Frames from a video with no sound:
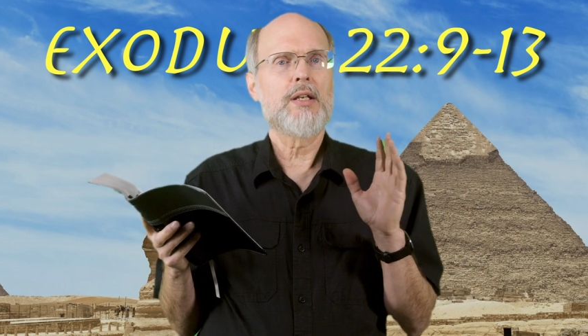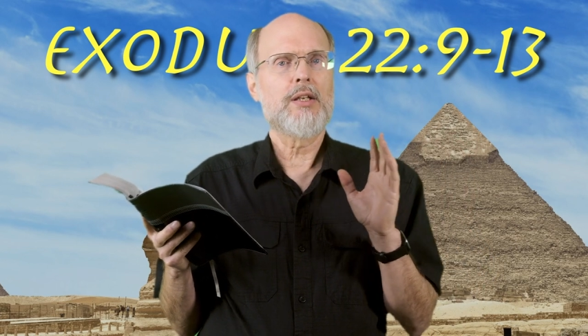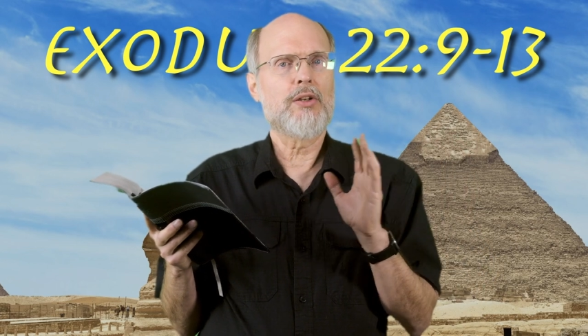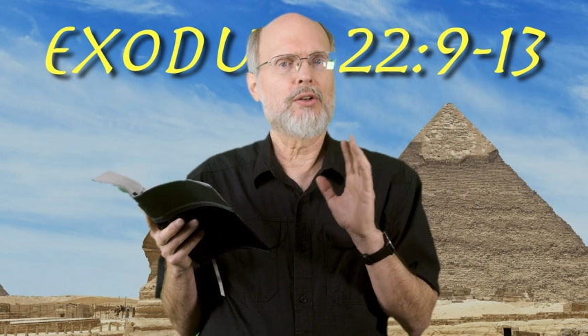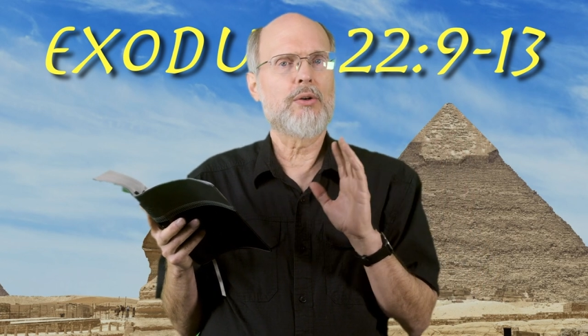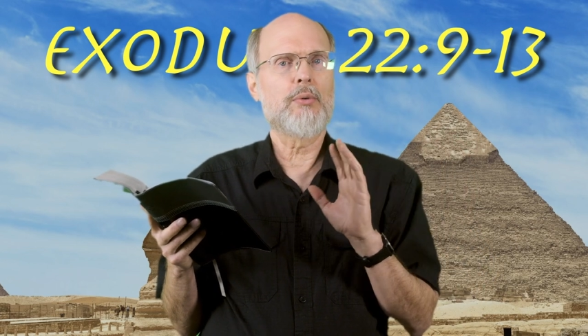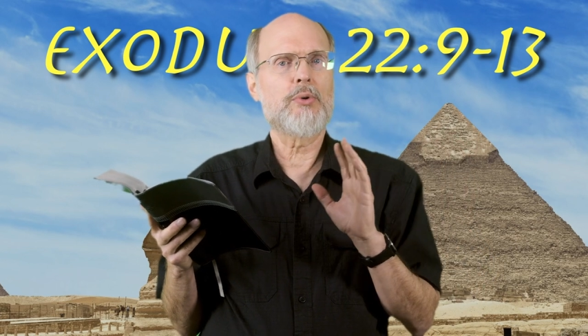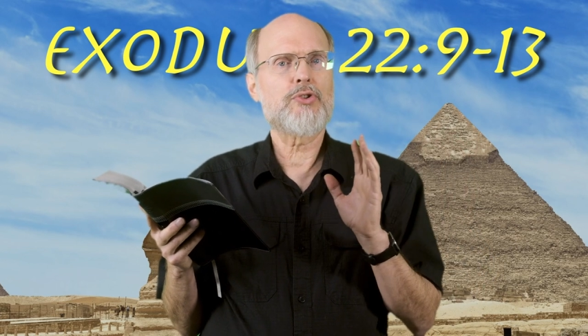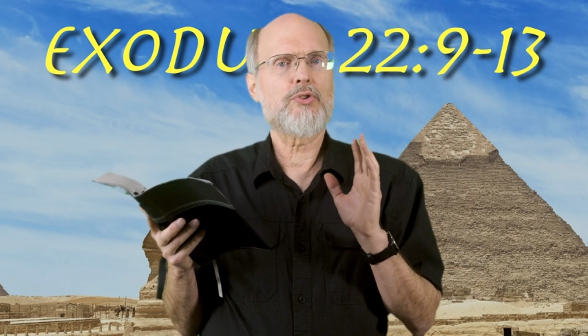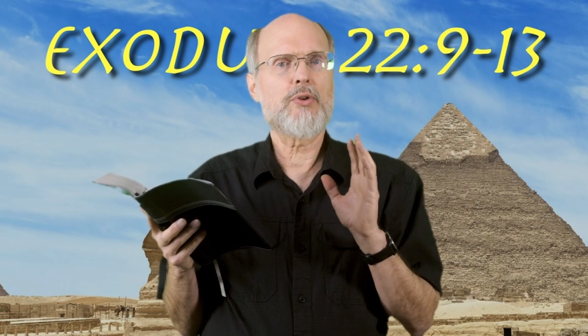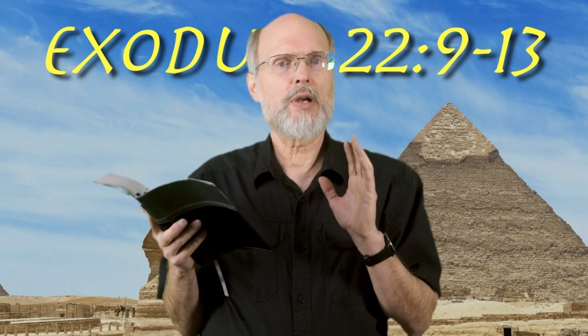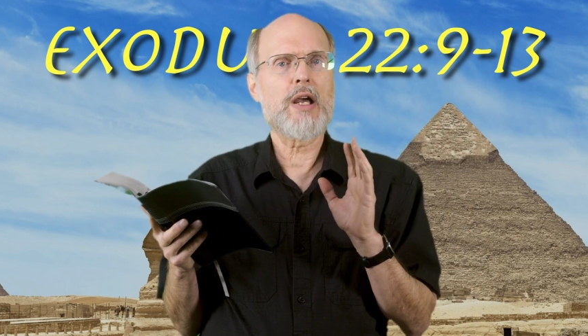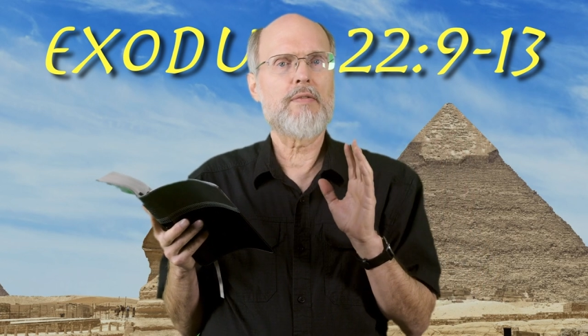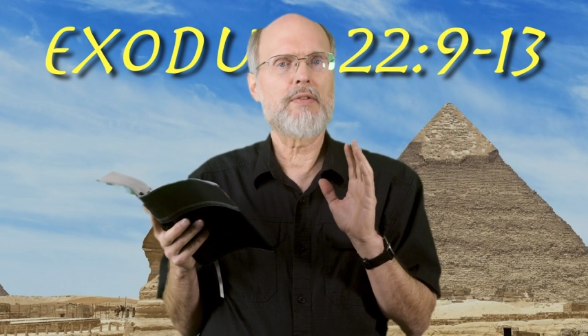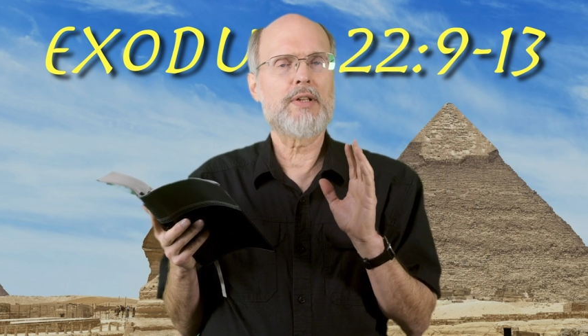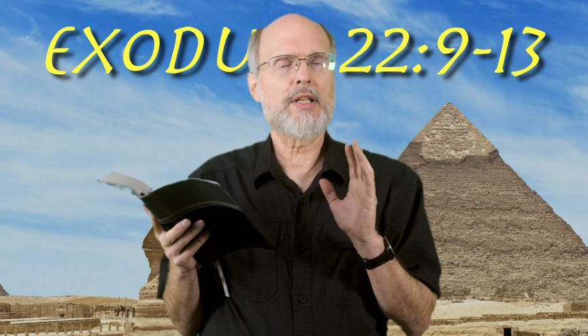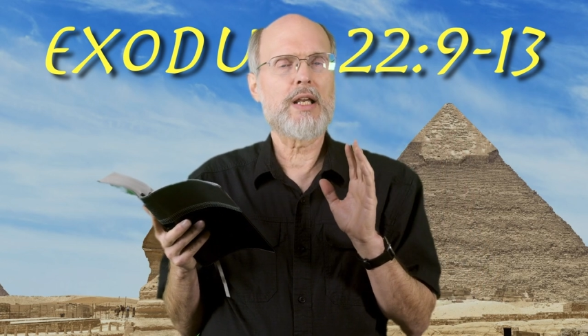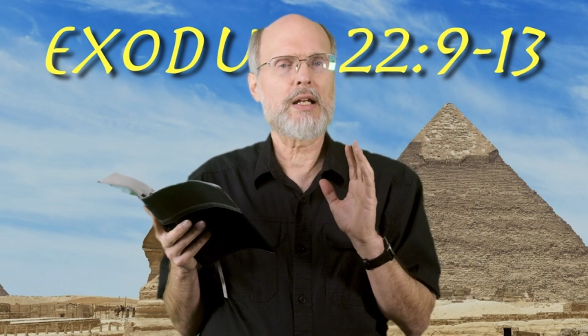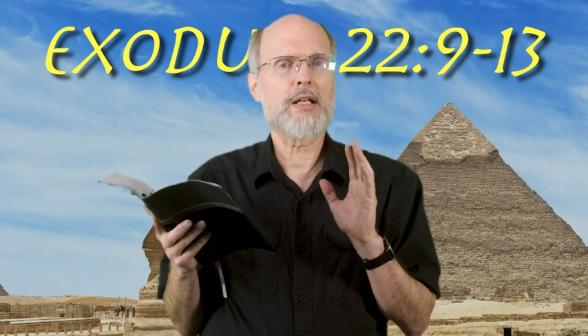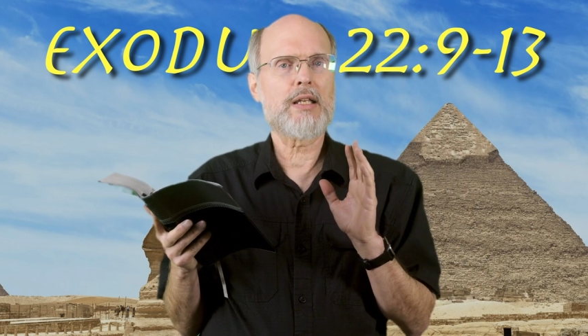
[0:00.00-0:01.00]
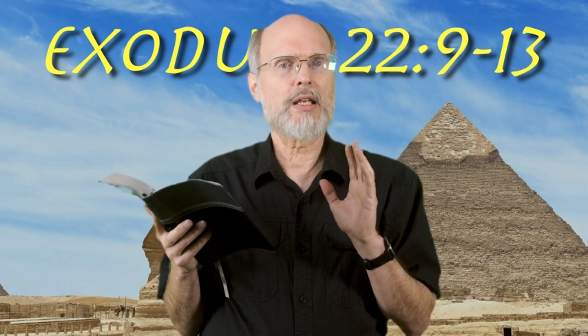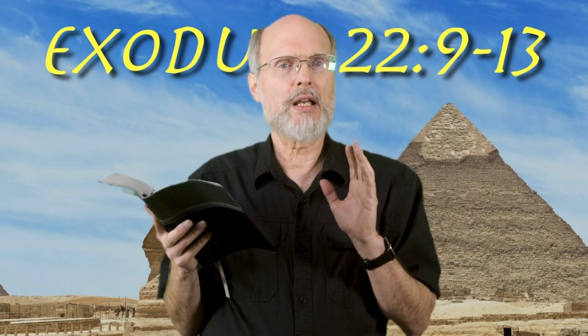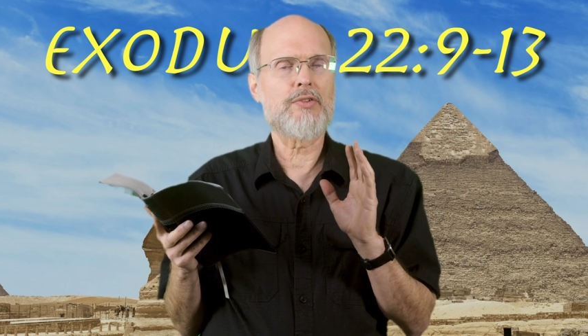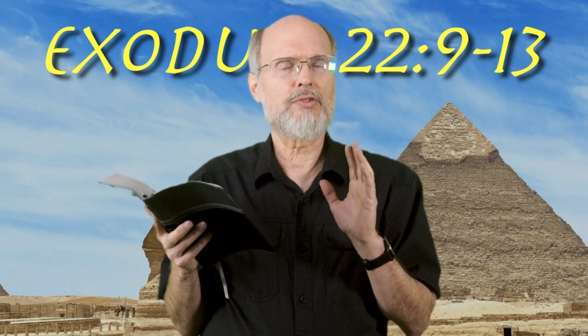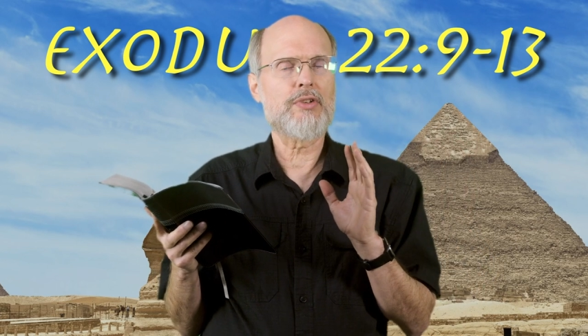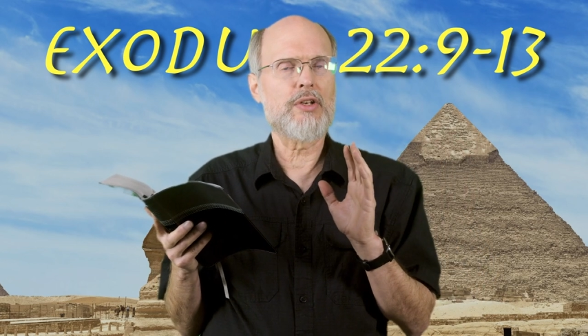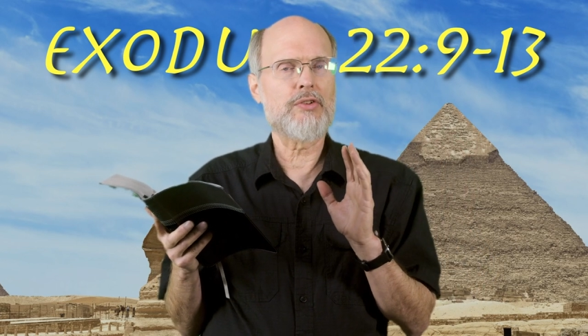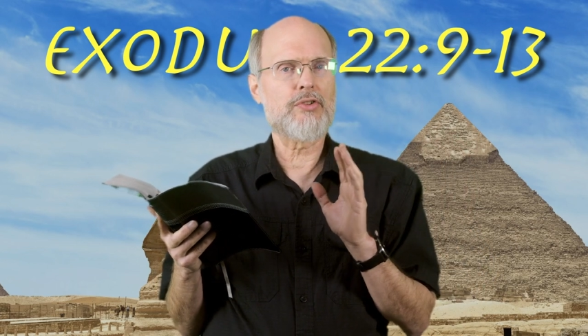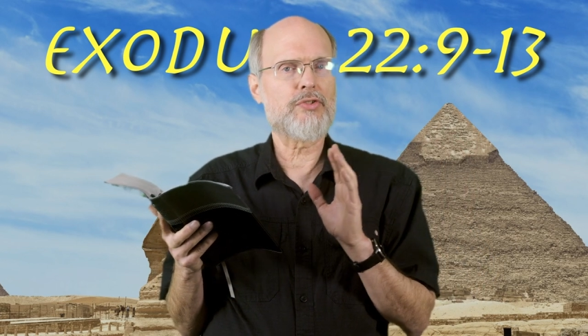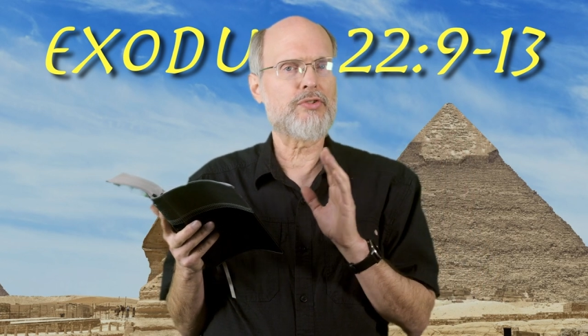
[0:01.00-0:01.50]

You know what you have in that case is,